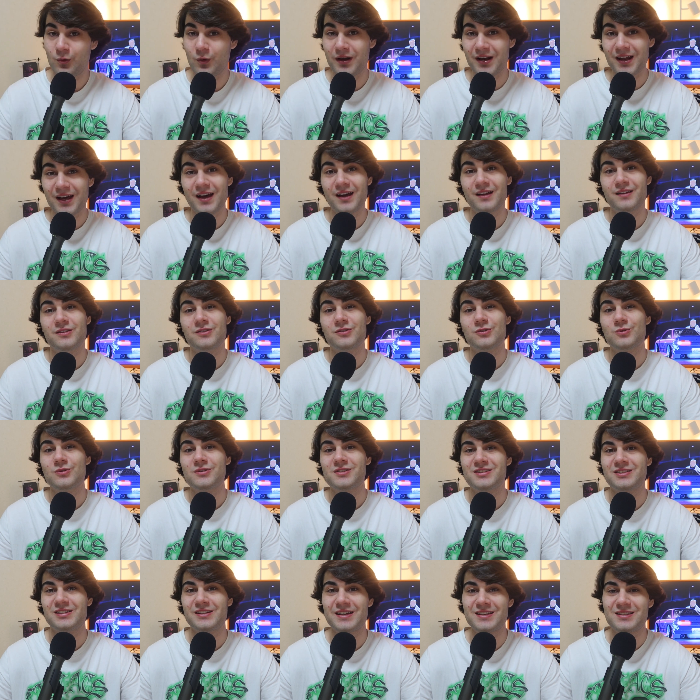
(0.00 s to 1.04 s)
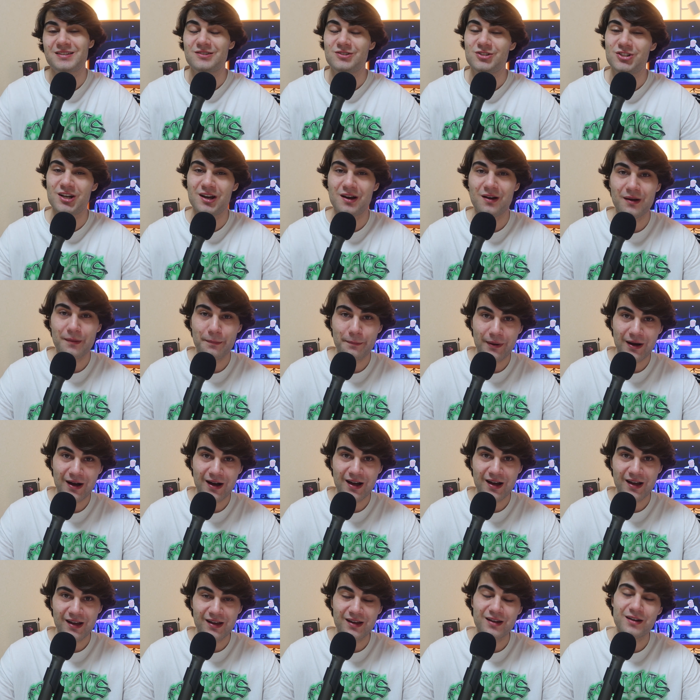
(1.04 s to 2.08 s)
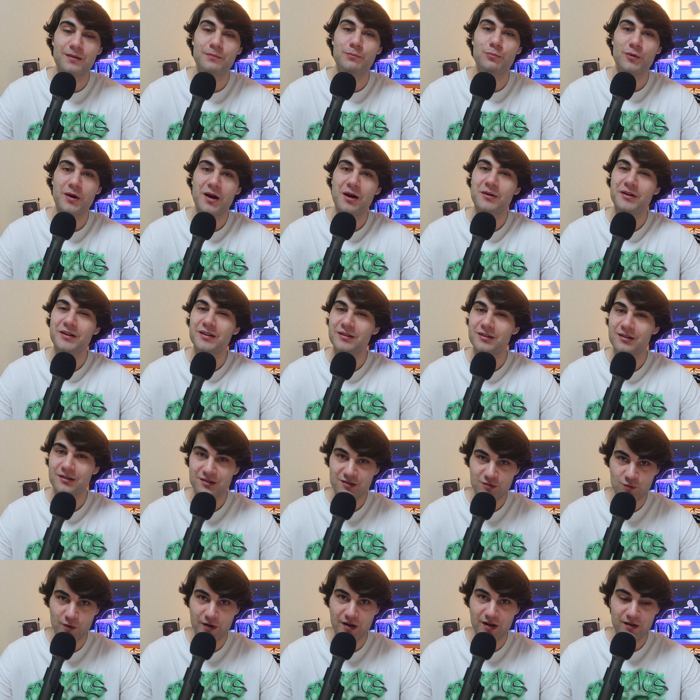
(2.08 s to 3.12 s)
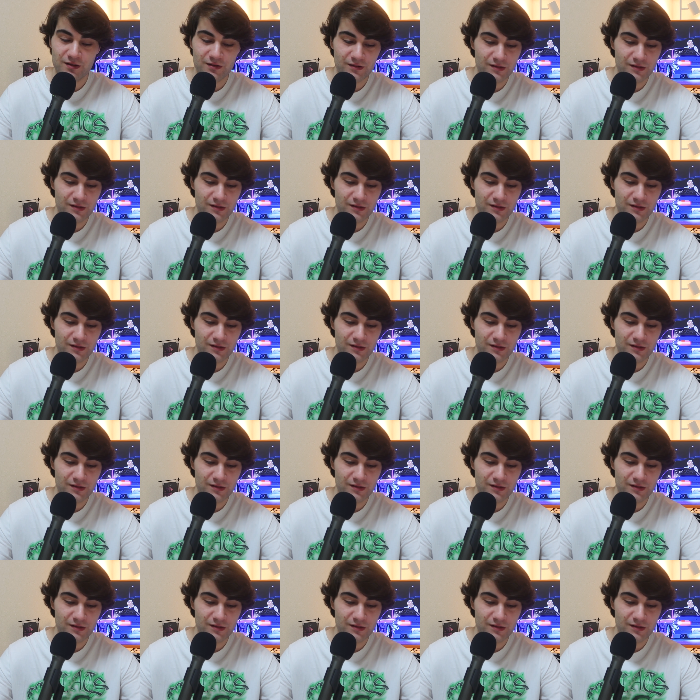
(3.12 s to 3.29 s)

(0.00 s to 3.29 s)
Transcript: I went ahead and threw a slice of cherry pie and a brownie in there as well.